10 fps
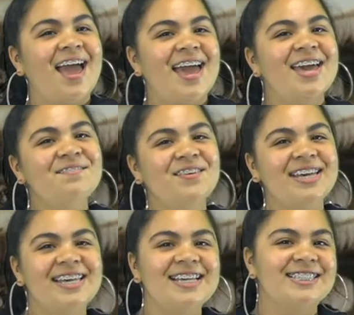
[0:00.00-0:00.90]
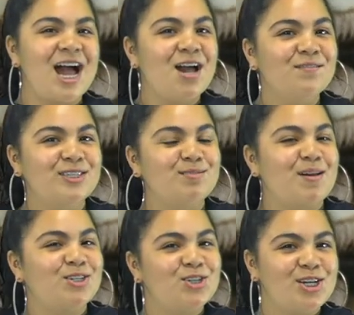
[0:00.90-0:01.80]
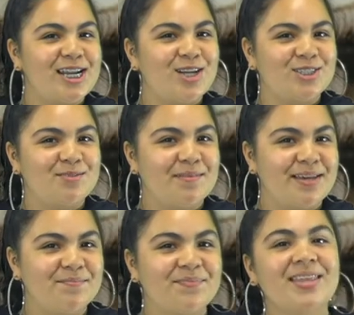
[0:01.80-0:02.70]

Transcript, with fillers: Hey Vikings, I have a special announcement.